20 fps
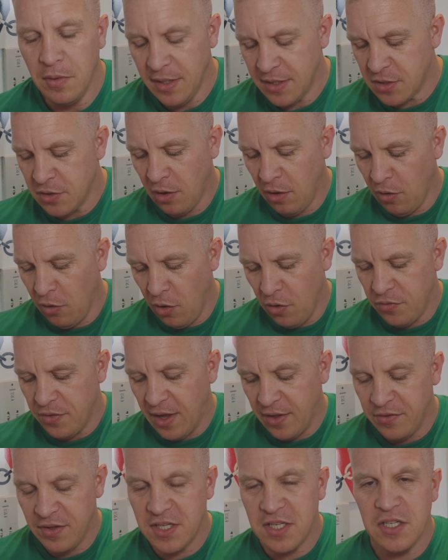It's not like
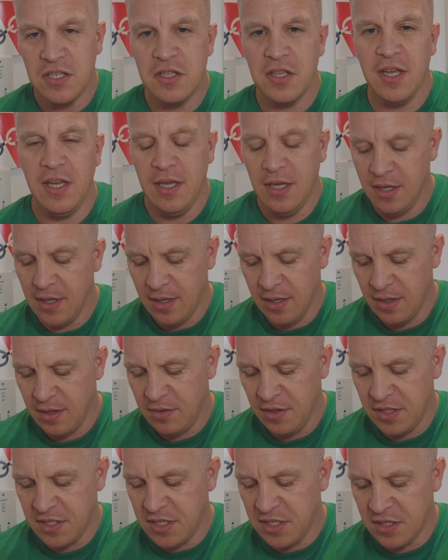that. This is
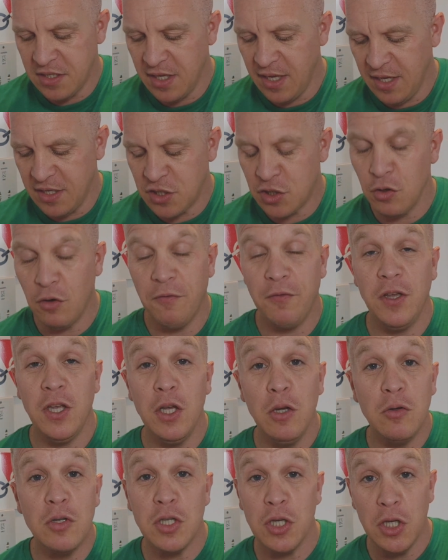the stuff he
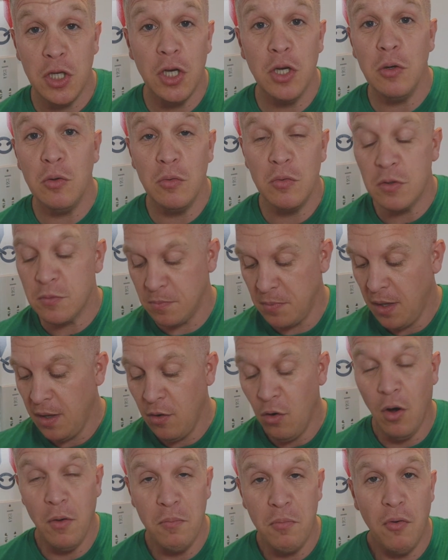used to use,
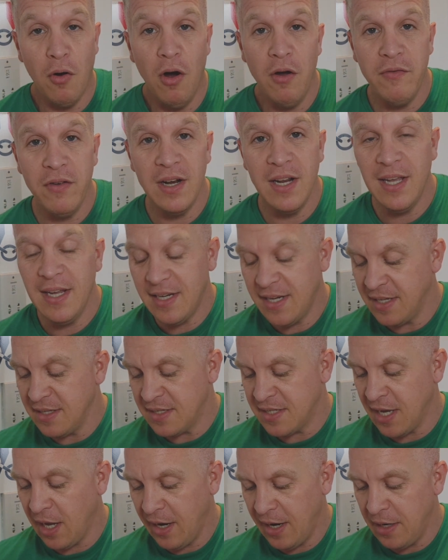like, privately. He
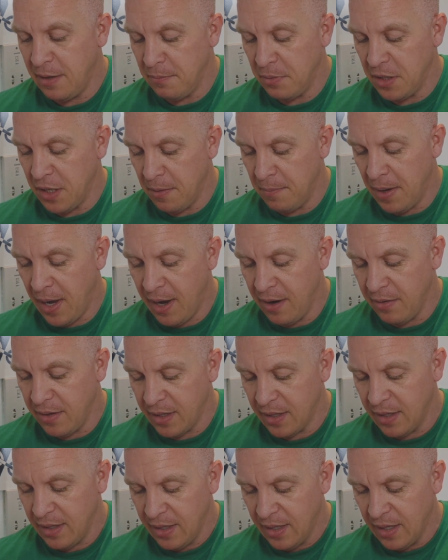didn't tell anybody about it.